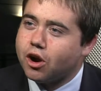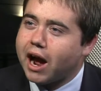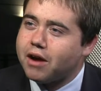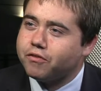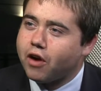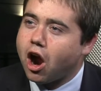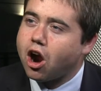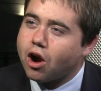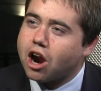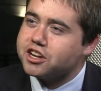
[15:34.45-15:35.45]

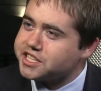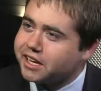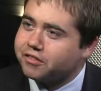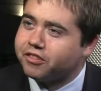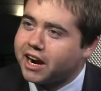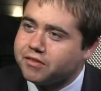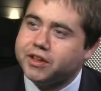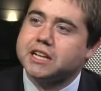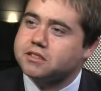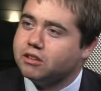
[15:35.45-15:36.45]
How hard is he going to fight if
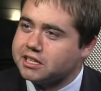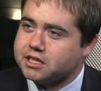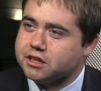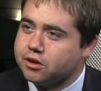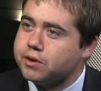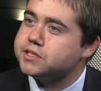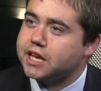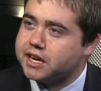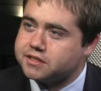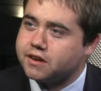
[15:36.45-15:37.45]
he gets elected to the U.S.
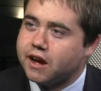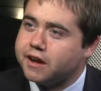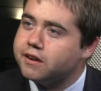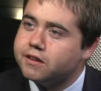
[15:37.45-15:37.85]
Senate tonight?